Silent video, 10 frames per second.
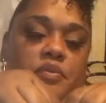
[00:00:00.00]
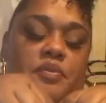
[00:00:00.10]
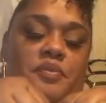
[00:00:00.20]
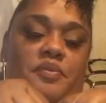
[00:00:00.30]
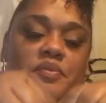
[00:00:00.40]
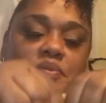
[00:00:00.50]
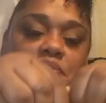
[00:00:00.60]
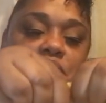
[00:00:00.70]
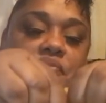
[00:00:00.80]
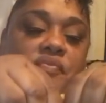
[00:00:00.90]
Mmm.
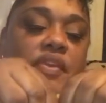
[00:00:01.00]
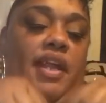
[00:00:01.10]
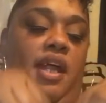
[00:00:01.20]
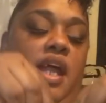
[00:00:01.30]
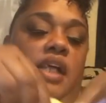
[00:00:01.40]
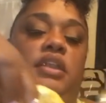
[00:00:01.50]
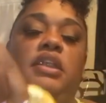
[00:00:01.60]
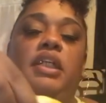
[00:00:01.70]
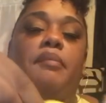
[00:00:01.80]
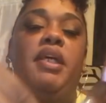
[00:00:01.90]

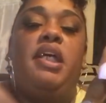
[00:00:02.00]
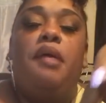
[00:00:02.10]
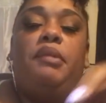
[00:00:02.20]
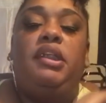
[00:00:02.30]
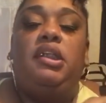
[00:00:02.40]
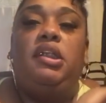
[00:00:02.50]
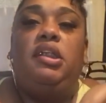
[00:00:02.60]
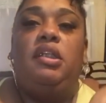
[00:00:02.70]
Yummy, yummy.